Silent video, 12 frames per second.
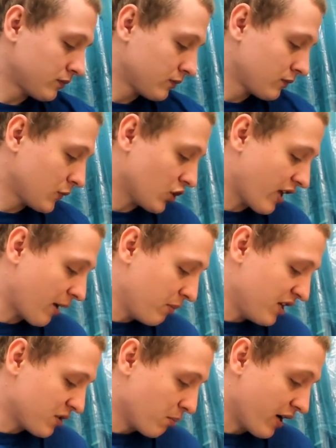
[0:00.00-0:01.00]
So that
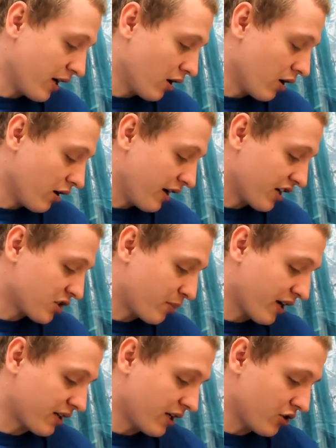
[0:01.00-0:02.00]
meets my
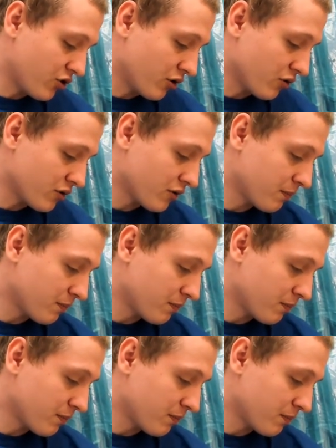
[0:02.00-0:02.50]
expectations.